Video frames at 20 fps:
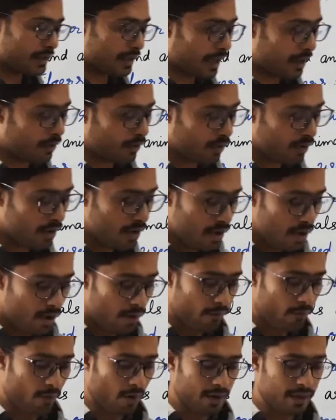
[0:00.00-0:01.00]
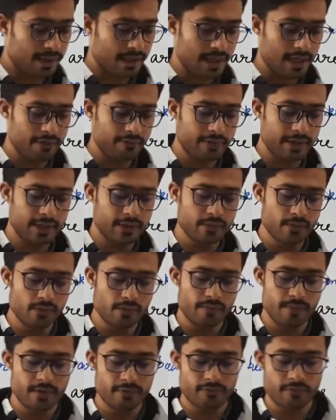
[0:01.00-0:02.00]
Now what can we do
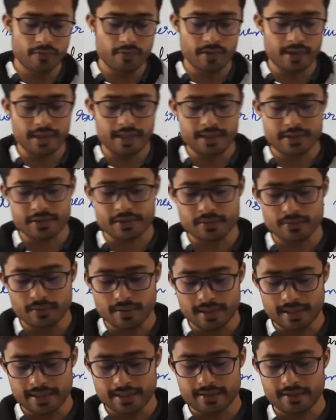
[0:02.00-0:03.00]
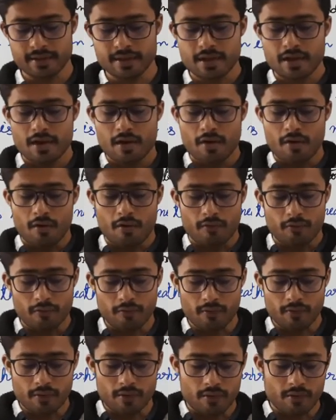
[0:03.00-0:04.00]
before it's too late?
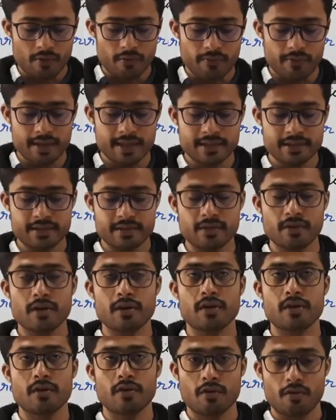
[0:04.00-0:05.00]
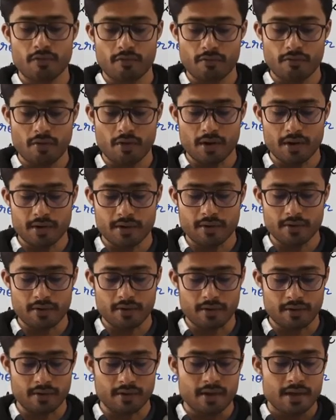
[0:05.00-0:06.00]
Waste not, want
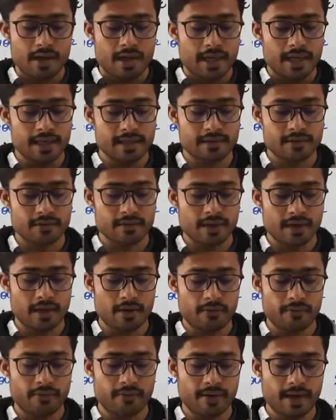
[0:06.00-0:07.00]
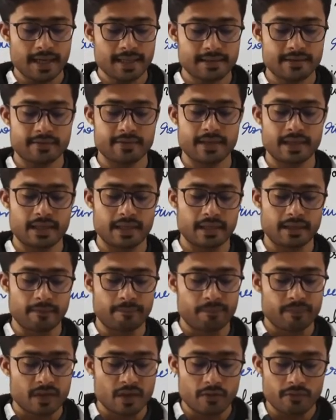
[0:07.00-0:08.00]
not is a wise saying.
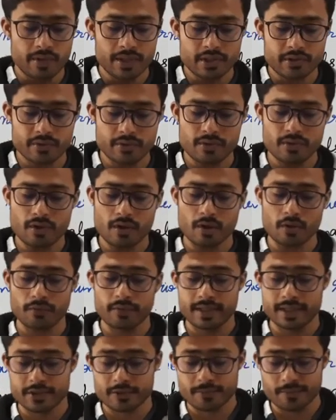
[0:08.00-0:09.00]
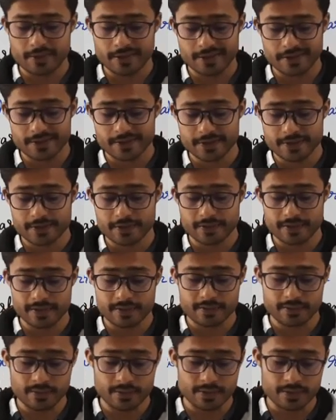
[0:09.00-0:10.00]
We should not waste precious
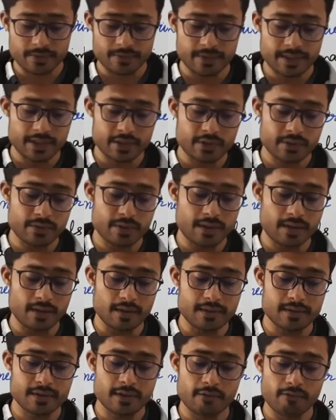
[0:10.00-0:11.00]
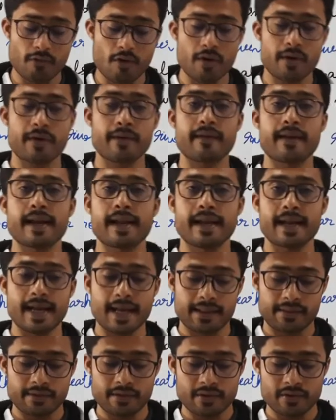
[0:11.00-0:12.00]
resources. We should conserve water and
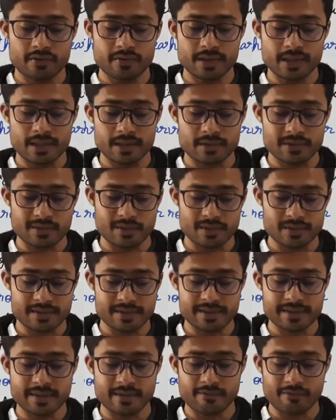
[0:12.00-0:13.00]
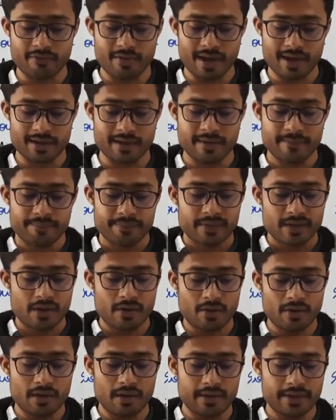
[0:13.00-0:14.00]
energy resources. In fact,
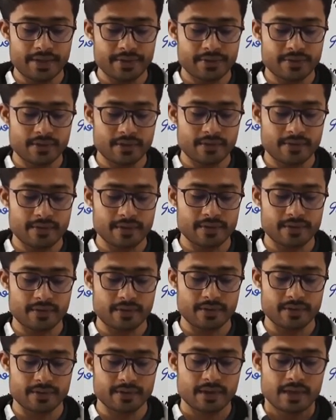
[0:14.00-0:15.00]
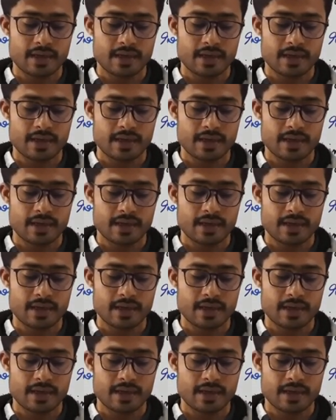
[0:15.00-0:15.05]
all natural resource.